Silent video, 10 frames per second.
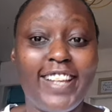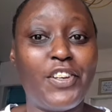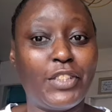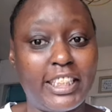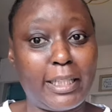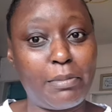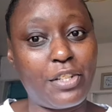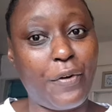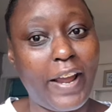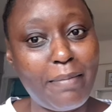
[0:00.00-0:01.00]
and not
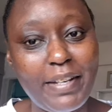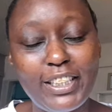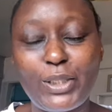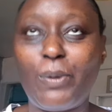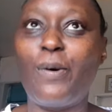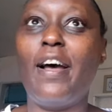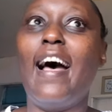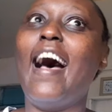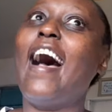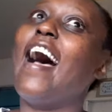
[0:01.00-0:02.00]
subscribing. So
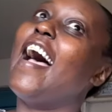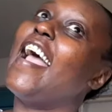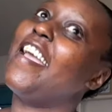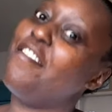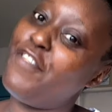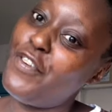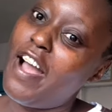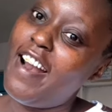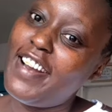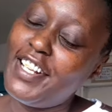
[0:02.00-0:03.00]
if you
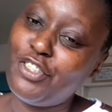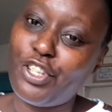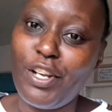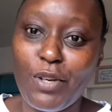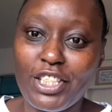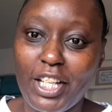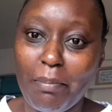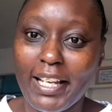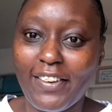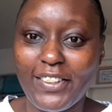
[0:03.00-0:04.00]
are enjoying watching
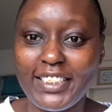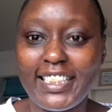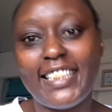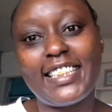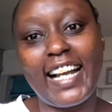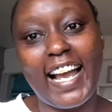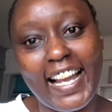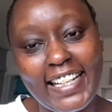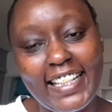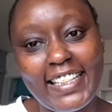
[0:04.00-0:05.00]
my content,
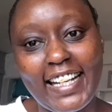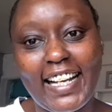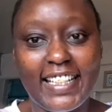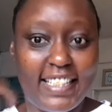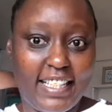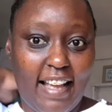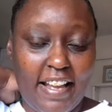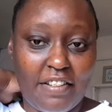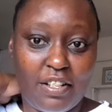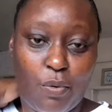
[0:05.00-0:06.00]
kindly
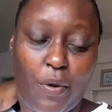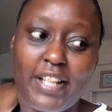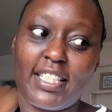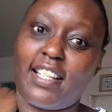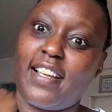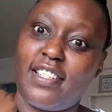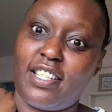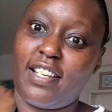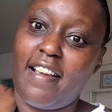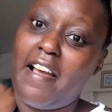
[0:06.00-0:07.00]
I request
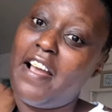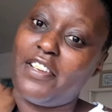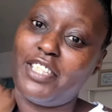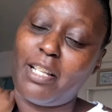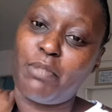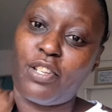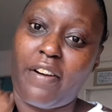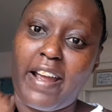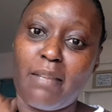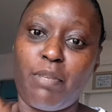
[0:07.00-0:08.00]
that you
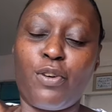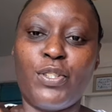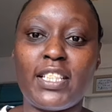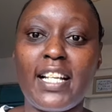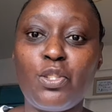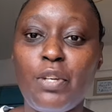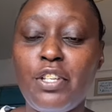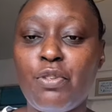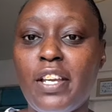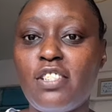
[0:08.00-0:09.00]
subscribe, because that way
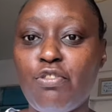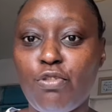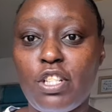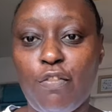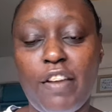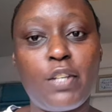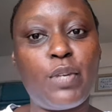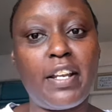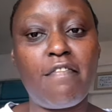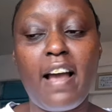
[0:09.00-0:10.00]
you get notified
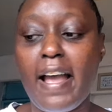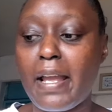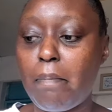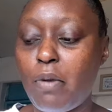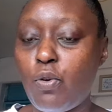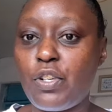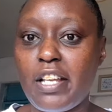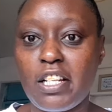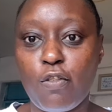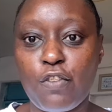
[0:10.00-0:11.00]
whenever I upload.
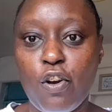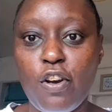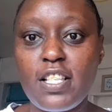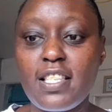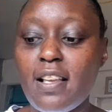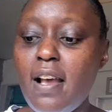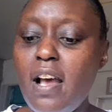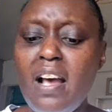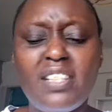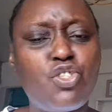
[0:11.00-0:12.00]
And of course,
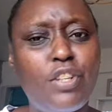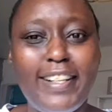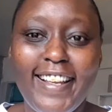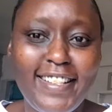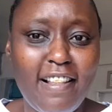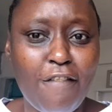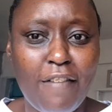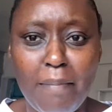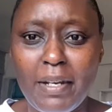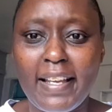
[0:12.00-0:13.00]
join in the
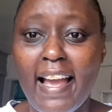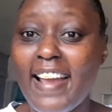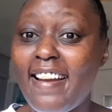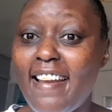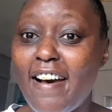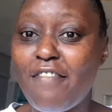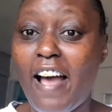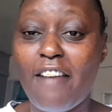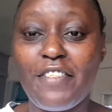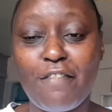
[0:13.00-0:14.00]
family. I love
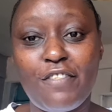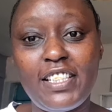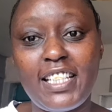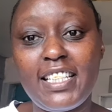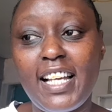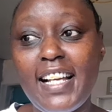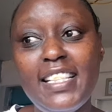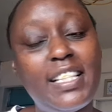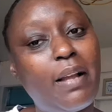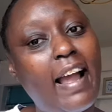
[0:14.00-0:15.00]
having
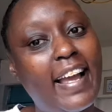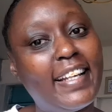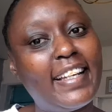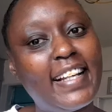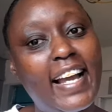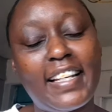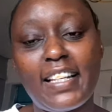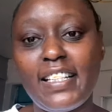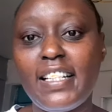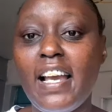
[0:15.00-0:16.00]
visitors.
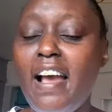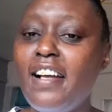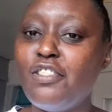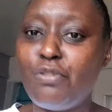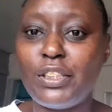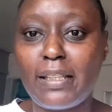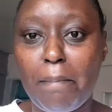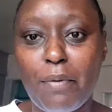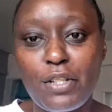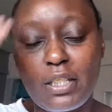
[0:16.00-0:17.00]
Kindly do
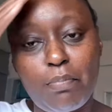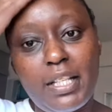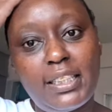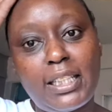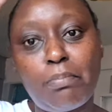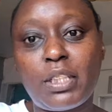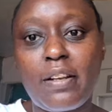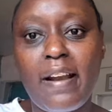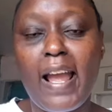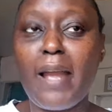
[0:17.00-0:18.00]
support me,
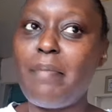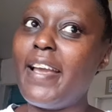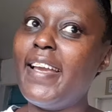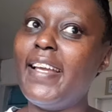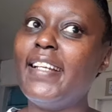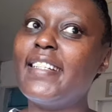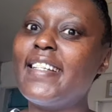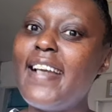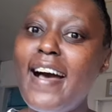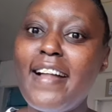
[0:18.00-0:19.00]
subscribe. And
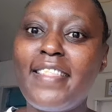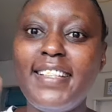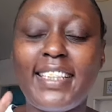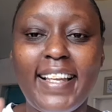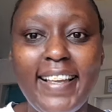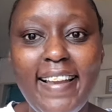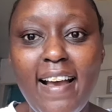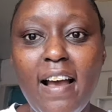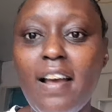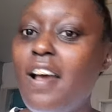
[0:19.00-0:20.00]
yeah, this
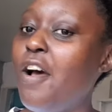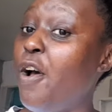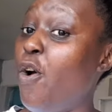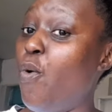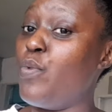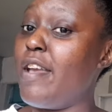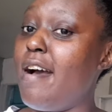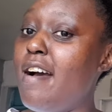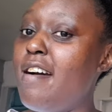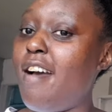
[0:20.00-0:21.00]
year we
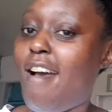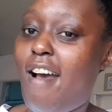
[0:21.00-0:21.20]
are